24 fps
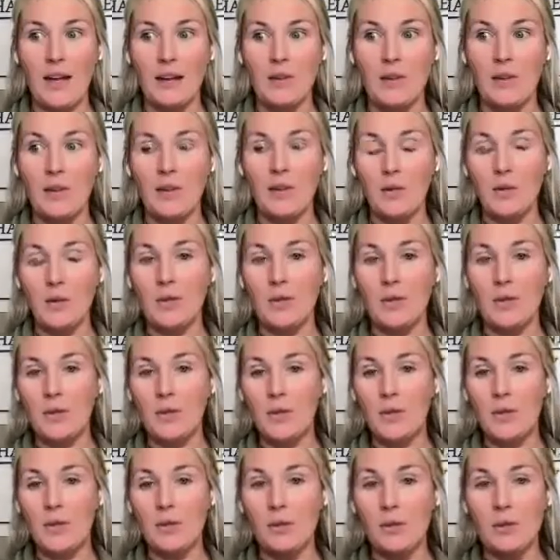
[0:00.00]
can do
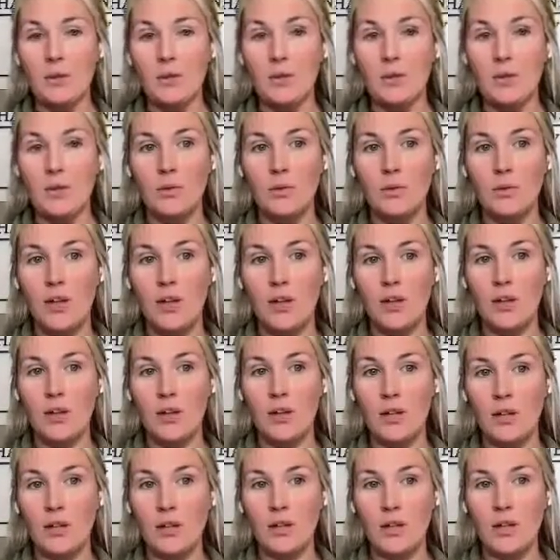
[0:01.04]
to
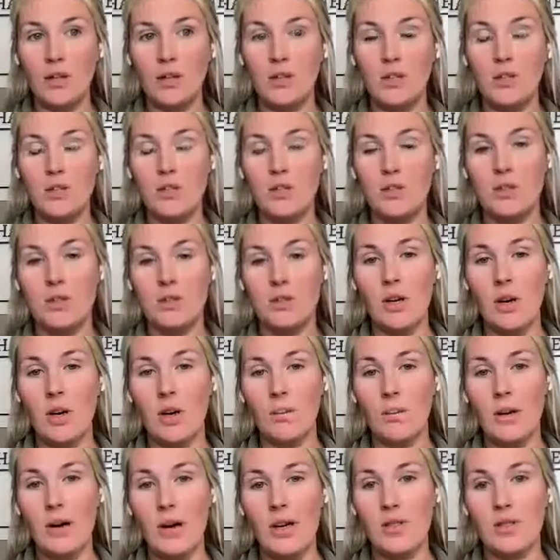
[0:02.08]
encourage
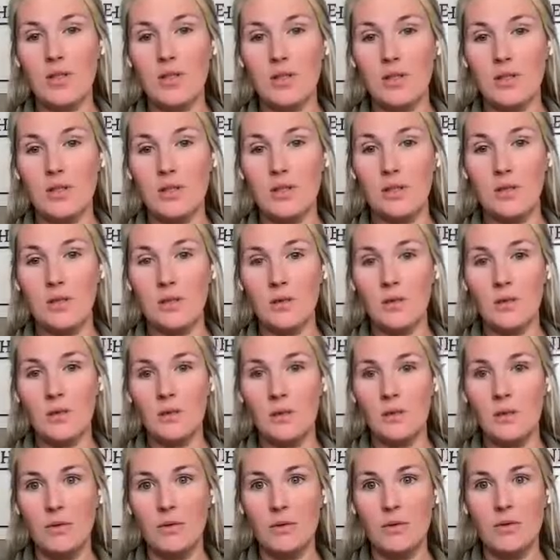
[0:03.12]
our patients
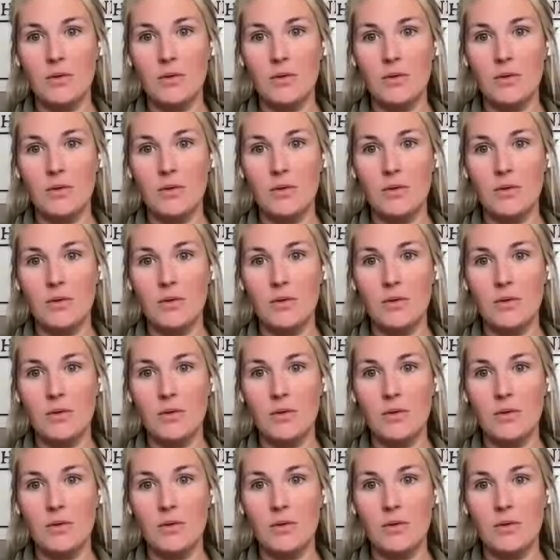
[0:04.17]
to